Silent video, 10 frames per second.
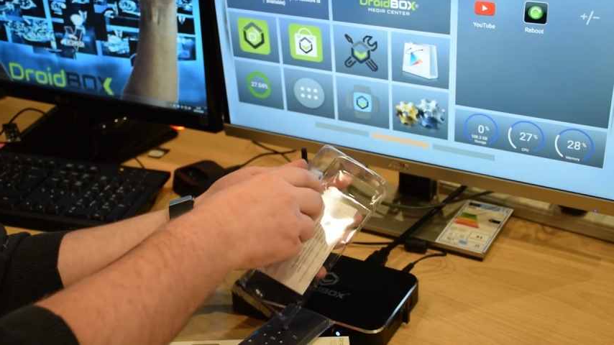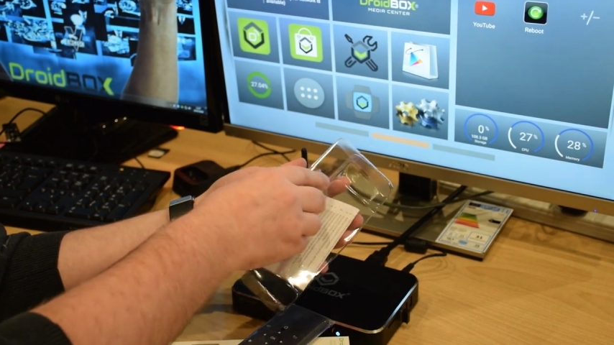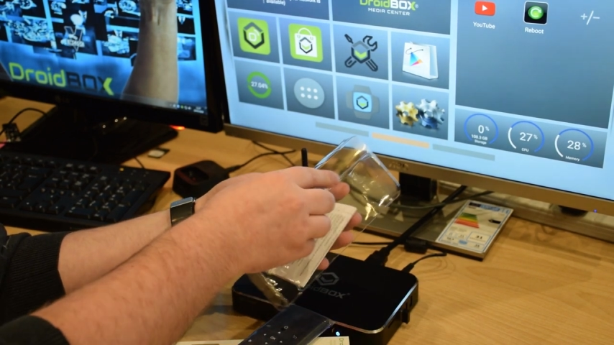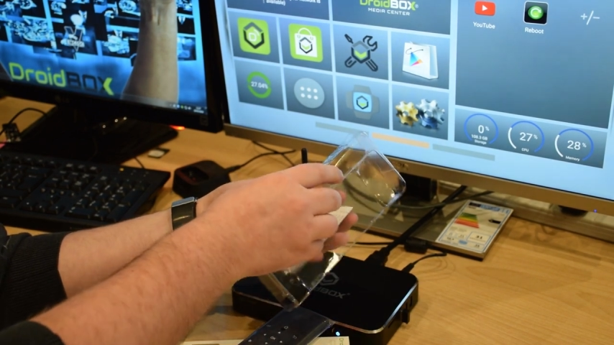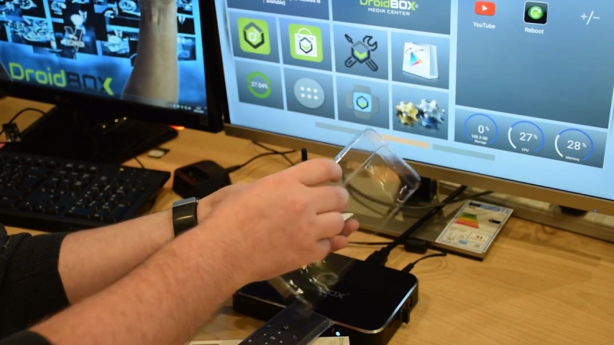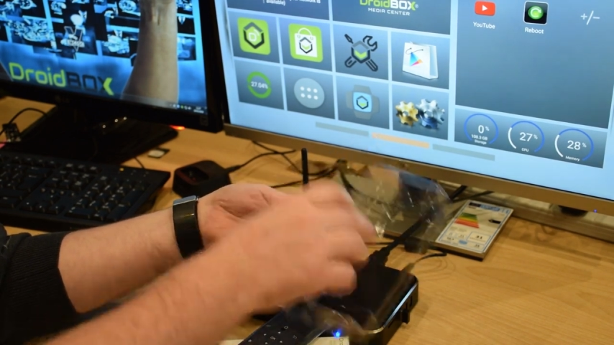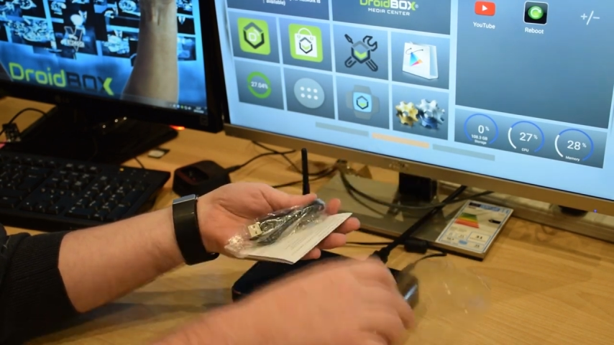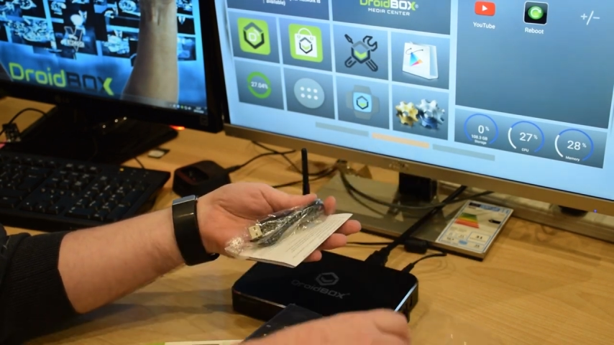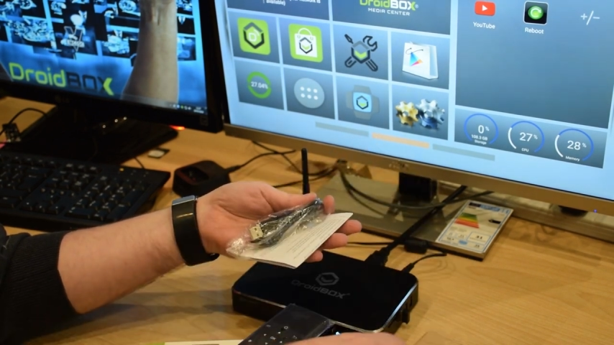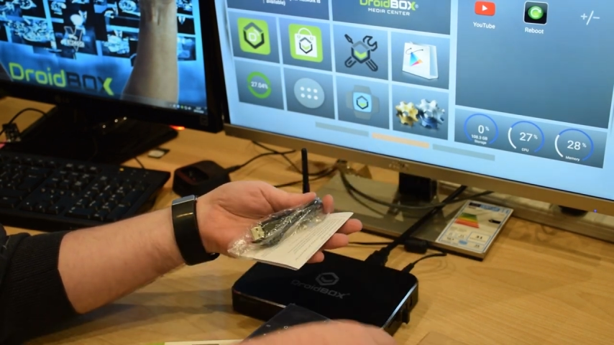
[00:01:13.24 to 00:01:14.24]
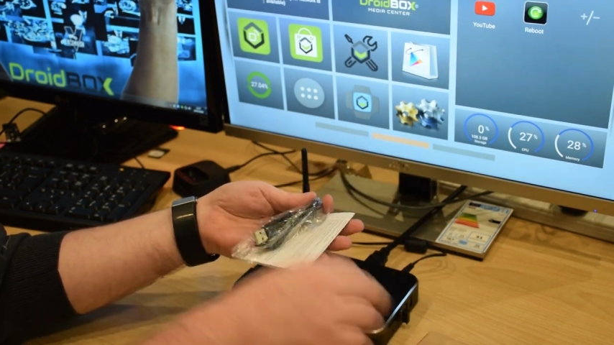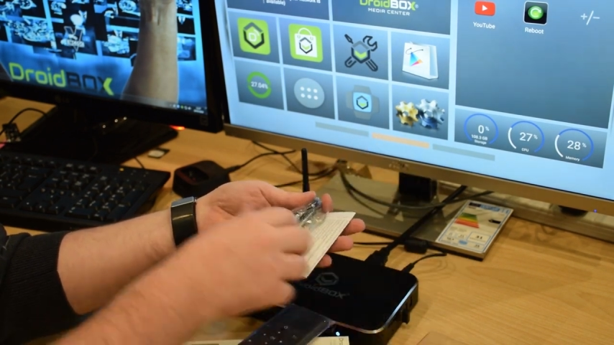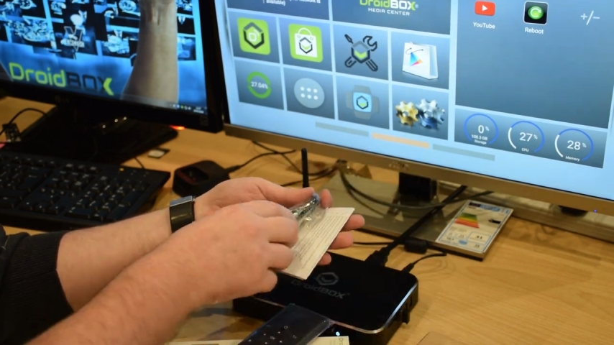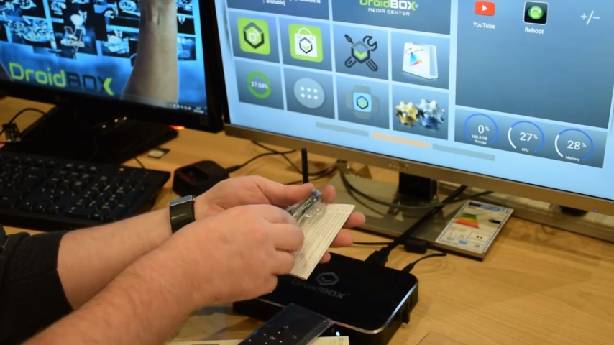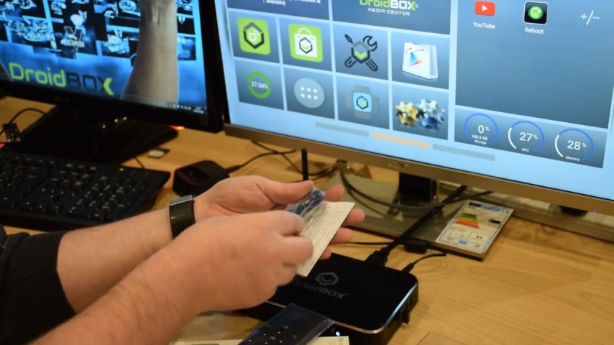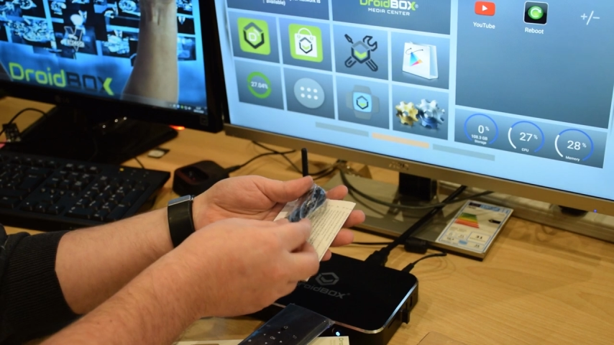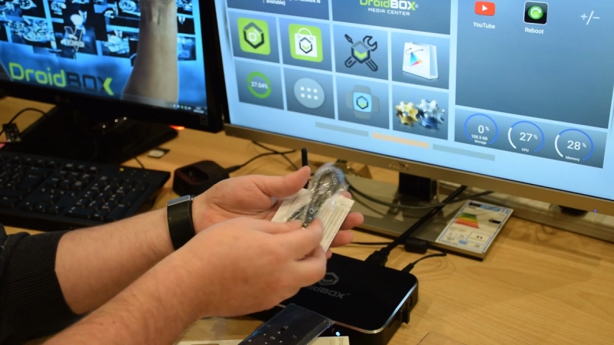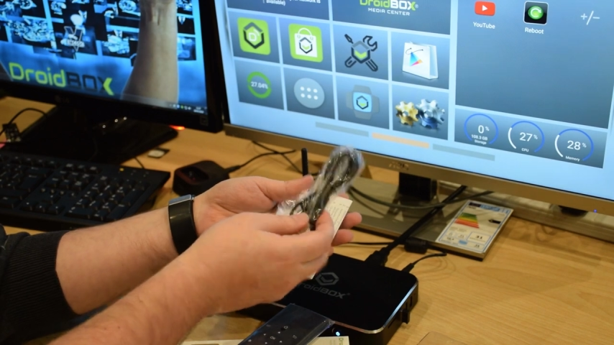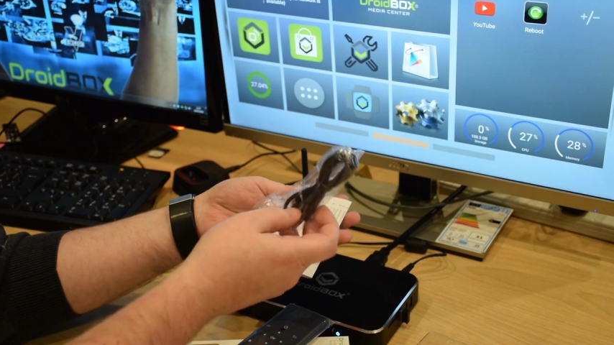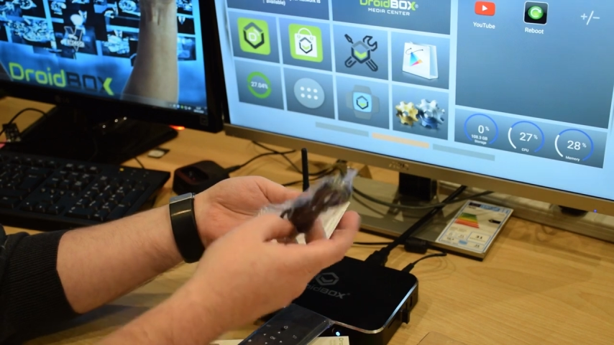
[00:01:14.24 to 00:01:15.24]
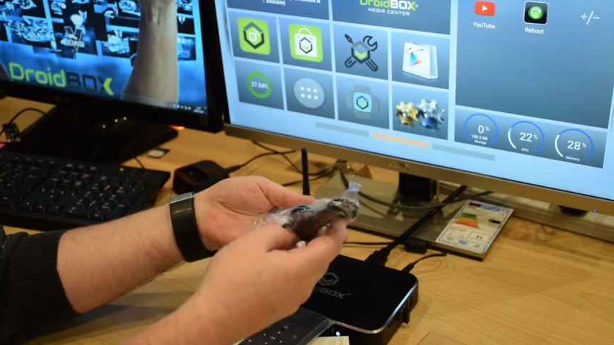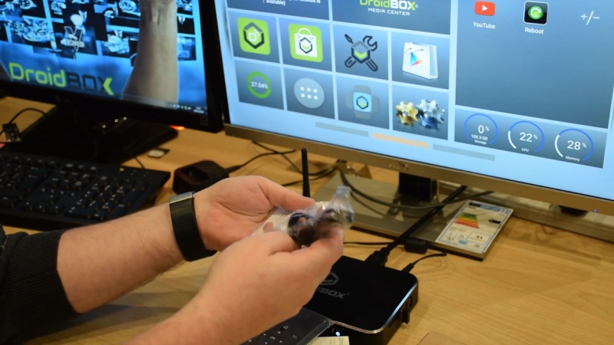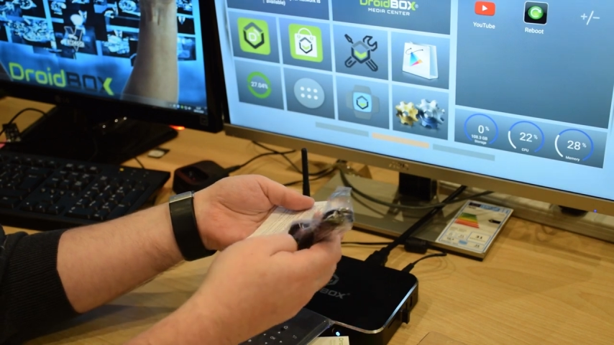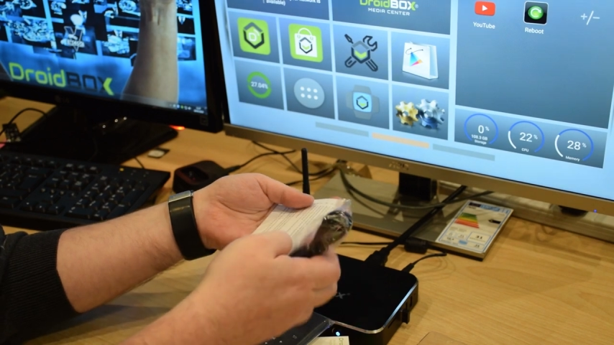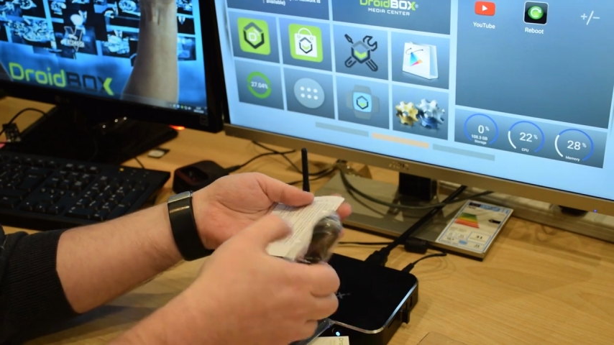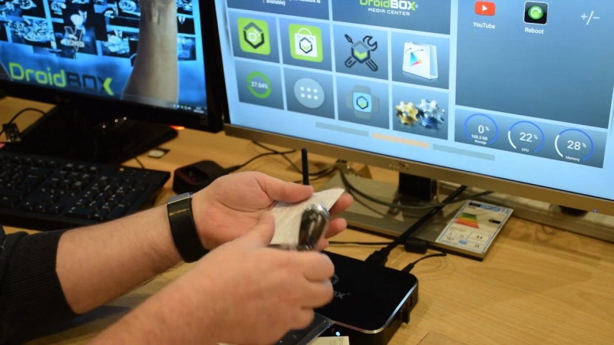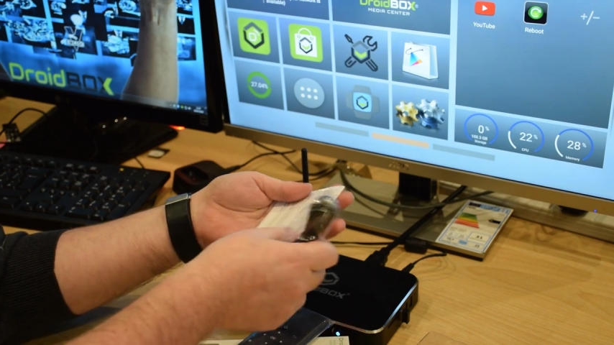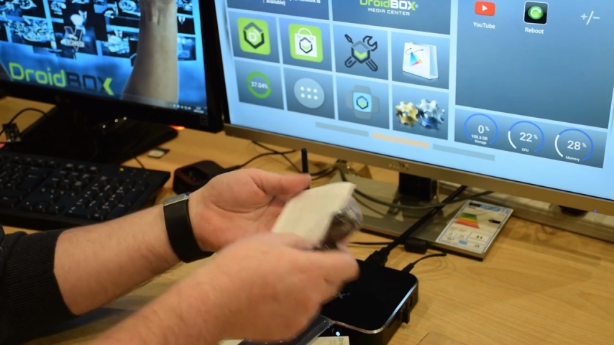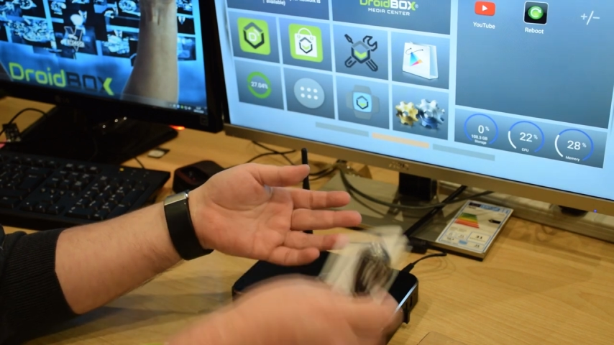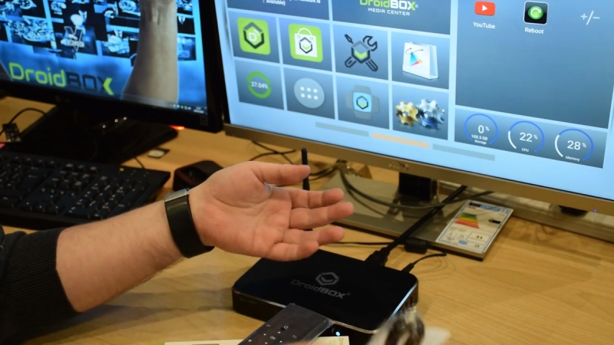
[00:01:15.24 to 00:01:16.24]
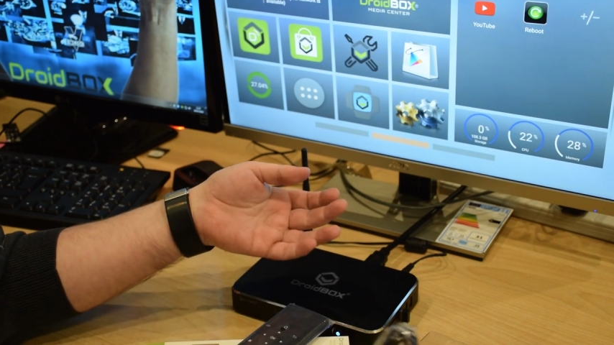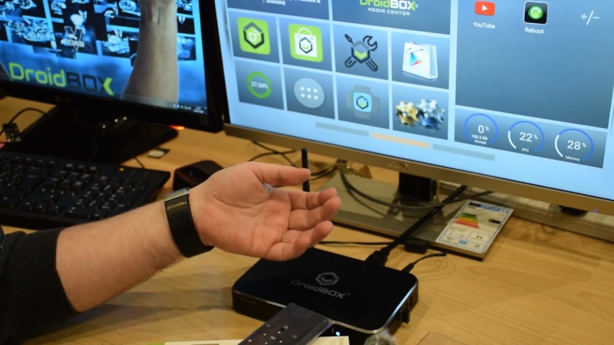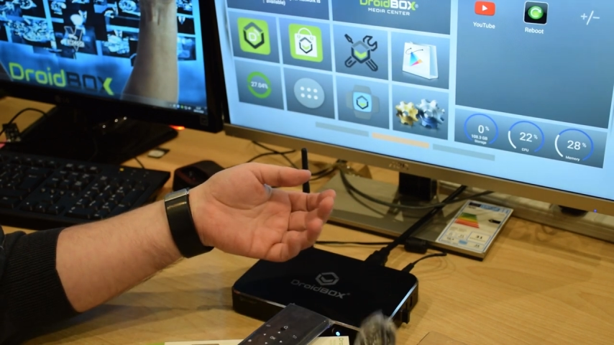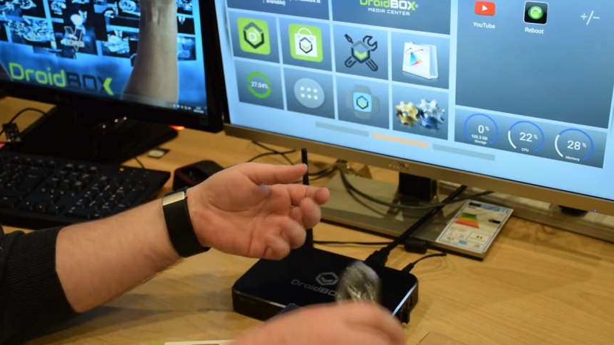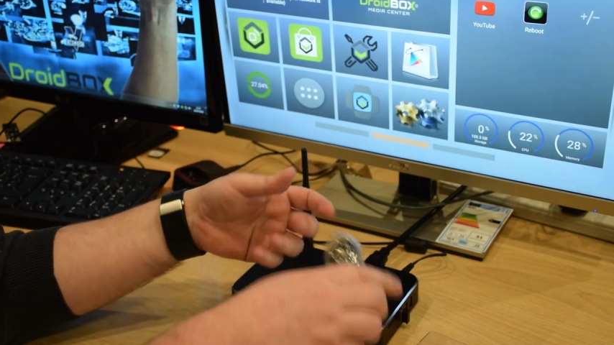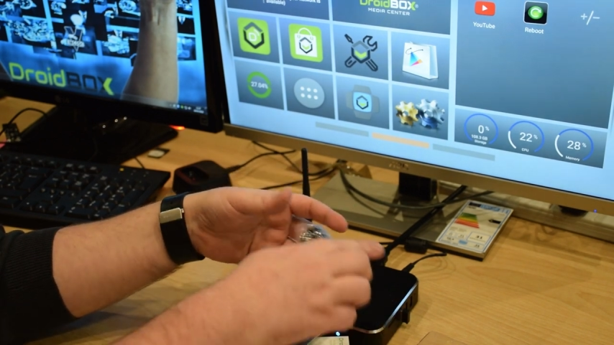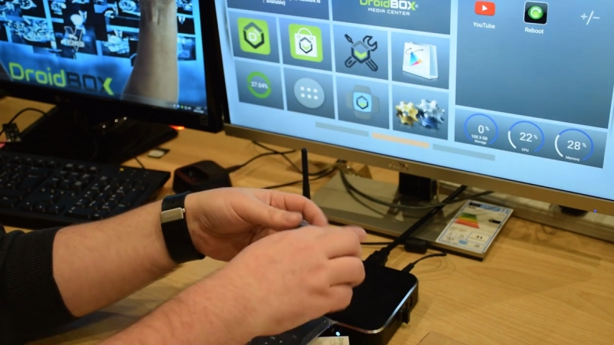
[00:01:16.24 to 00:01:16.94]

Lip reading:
(no speaker visible)